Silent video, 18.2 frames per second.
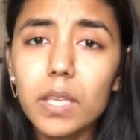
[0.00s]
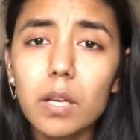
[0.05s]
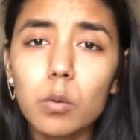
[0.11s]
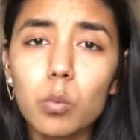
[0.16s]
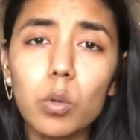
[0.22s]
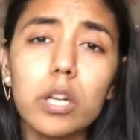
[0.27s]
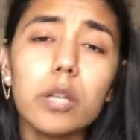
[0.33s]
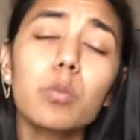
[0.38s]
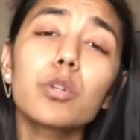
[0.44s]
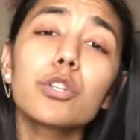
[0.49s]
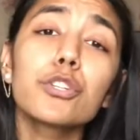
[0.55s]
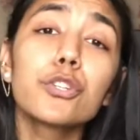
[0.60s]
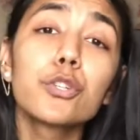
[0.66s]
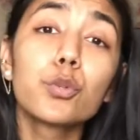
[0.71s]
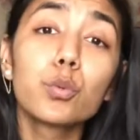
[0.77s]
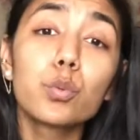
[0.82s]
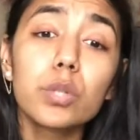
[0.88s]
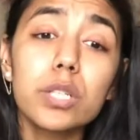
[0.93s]
what I want to
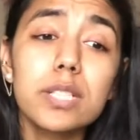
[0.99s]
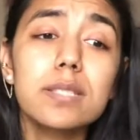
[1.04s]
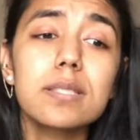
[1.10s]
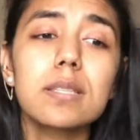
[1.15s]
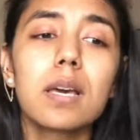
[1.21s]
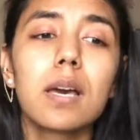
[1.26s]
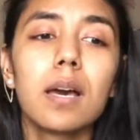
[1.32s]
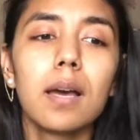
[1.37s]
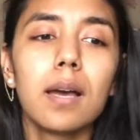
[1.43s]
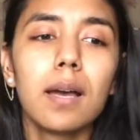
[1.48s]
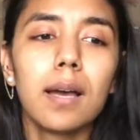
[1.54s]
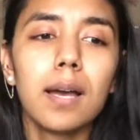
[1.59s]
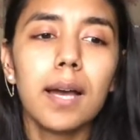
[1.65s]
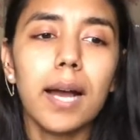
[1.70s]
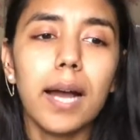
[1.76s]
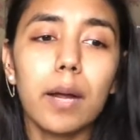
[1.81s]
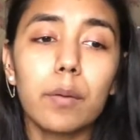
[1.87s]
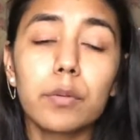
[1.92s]
do is
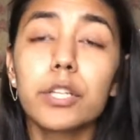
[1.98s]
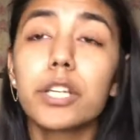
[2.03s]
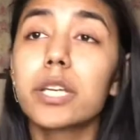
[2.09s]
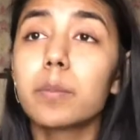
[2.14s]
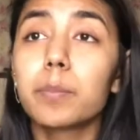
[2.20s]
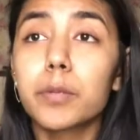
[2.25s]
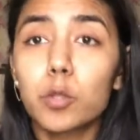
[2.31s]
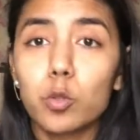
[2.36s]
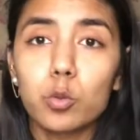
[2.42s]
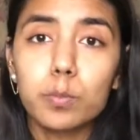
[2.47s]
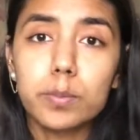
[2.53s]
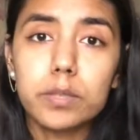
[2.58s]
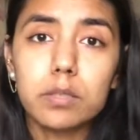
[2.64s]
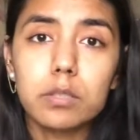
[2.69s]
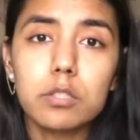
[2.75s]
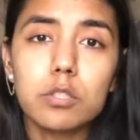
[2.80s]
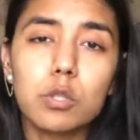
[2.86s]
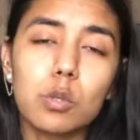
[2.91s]
I want to keep it
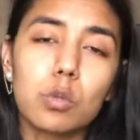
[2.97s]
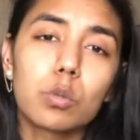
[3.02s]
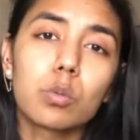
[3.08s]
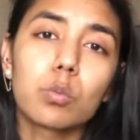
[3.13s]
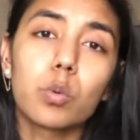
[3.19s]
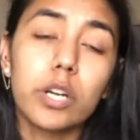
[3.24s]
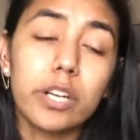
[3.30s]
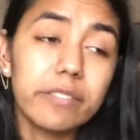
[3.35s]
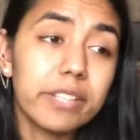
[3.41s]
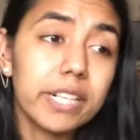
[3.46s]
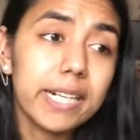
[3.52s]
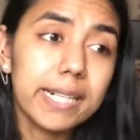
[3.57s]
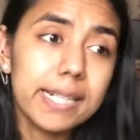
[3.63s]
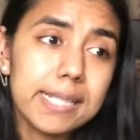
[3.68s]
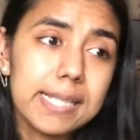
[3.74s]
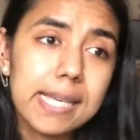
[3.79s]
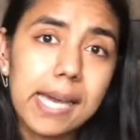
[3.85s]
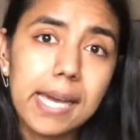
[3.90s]
open. So whatever I
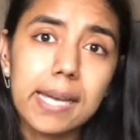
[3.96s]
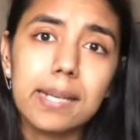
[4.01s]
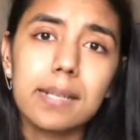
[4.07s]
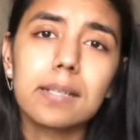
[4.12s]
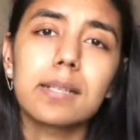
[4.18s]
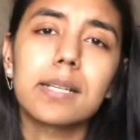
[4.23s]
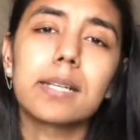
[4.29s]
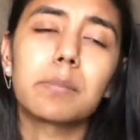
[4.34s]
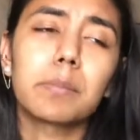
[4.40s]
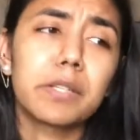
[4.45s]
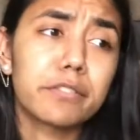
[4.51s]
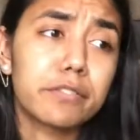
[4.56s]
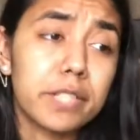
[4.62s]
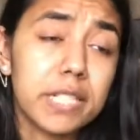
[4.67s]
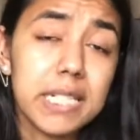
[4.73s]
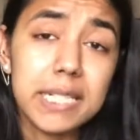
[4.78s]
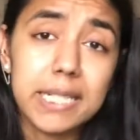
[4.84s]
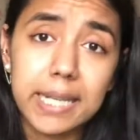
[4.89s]
design in my
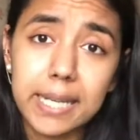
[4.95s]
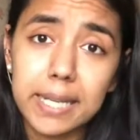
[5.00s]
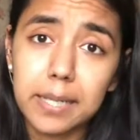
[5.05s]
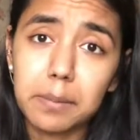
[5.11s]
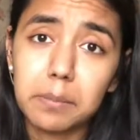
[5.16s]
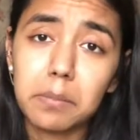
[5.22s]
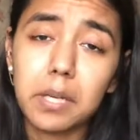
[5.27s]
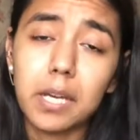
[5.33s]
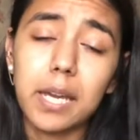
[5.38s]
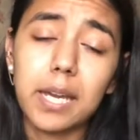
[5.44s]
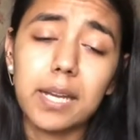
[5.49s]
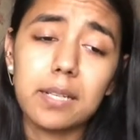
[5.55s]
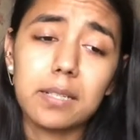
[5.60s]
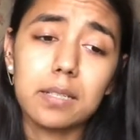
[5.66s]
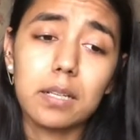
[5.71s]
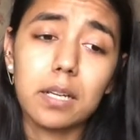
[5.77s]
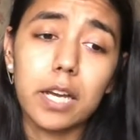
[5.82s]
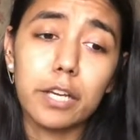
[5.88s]
free time,
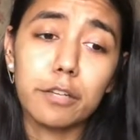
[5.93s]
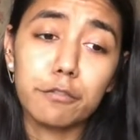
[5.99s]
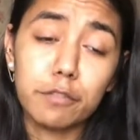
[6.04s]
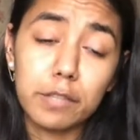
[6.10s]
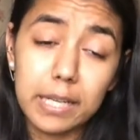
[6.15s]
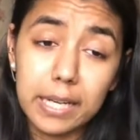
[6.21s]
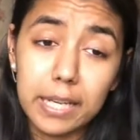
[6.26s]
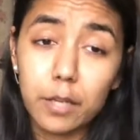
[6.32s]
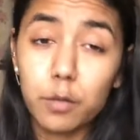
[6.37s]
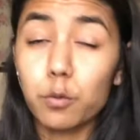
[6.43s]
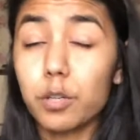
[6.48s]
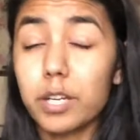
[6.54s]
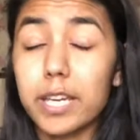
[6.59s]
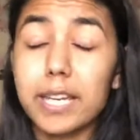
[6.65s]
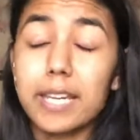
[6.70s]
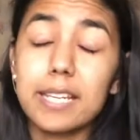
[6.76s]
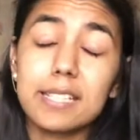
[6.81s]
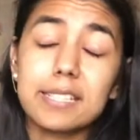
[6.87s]
and I feel like,
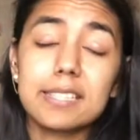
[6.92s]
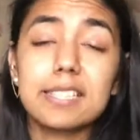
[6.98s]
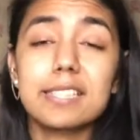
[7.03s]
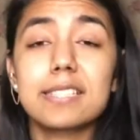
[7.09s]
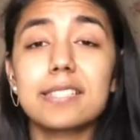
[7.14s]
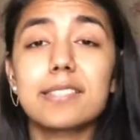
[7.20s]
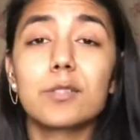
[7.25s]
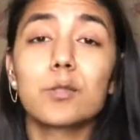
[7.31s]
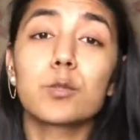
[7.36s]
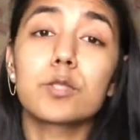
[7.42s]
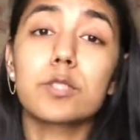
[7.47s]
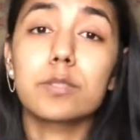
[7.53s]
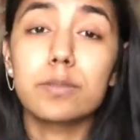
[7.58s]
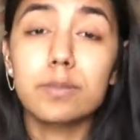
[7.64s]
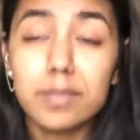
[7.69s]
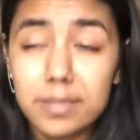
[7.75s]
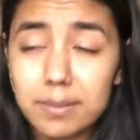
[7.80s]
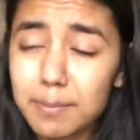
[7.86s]
okay, this
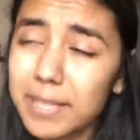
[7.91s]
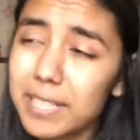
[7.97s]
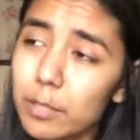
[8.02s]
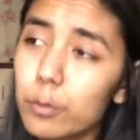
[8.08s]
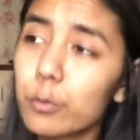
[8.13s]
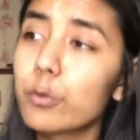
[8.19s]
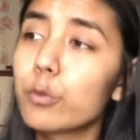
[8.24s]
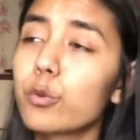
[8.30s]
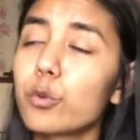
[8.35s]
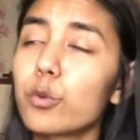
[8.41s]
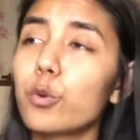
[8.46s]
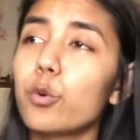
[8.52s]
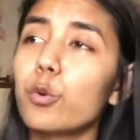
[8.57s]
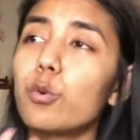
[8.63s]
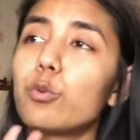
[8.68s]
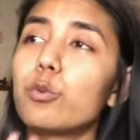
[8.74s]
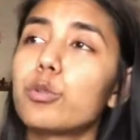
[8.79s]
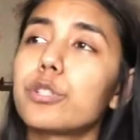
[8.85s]
might look good
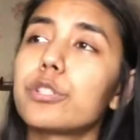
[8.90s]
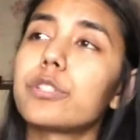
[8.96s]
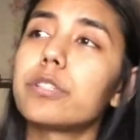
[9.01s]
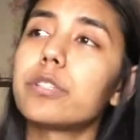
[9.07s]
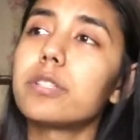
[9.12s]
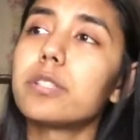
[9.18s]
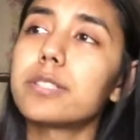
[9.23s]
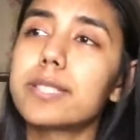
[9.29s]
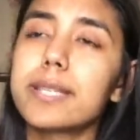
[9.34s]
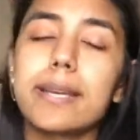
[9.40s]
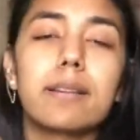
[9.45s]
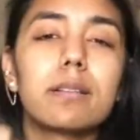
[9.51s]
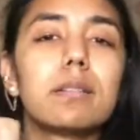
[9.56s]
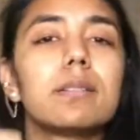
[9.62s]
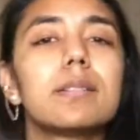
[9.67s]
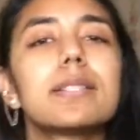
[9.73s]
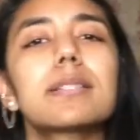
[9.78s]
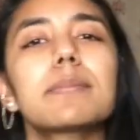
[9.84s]
on a sticker,
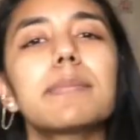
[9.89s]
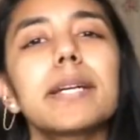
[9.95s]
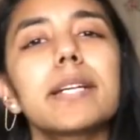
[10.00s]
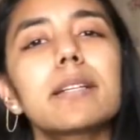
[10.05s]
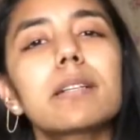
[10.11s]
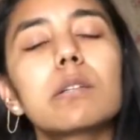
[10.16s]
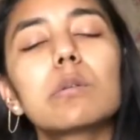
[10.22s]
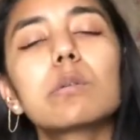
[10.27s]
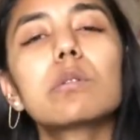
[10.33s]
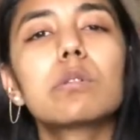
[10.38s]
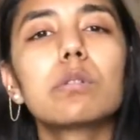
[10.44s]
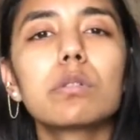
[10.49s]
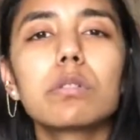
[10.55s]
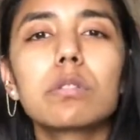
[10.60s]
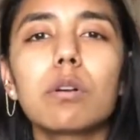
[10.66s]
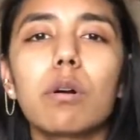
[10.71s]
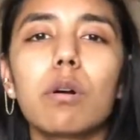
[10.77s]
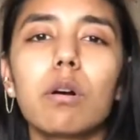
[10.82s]
this might look
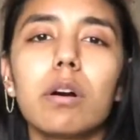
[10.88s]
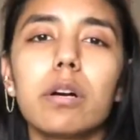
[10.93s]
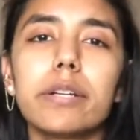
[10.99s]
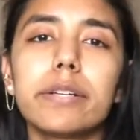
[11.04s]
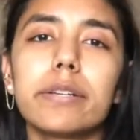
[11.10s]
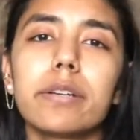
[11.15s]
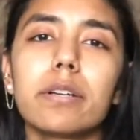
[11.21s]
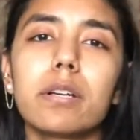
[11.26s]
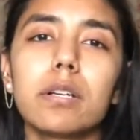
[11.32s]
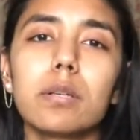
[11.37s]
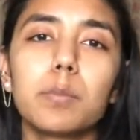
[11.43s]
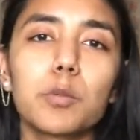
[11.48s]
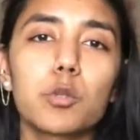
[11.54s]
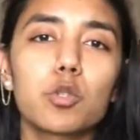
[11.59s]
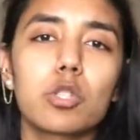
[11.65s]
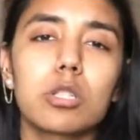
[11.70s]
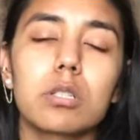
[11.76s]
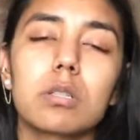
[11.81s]
good on a
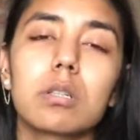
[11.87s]
poster.